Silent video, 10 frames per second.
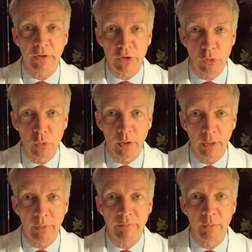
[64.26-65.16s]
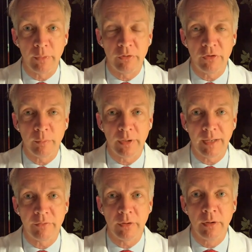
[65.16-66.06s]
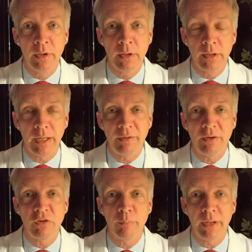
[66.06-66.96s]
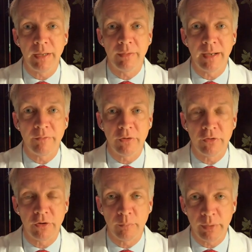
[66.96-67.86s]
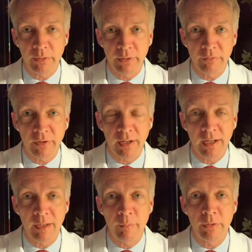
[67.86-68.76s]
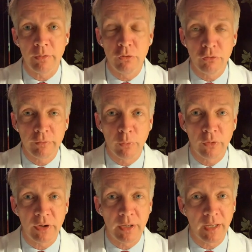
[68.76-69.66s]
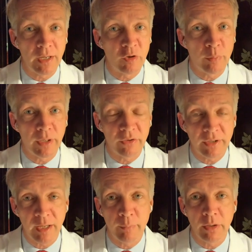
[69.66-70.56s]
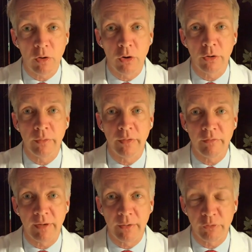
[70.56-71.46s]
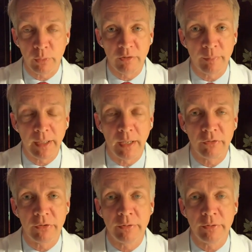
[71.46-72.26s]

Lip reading: cure. However, we simply have to anticipate that after a certain period of time, usually 14 days, but it can be longer, that the virus will have passed.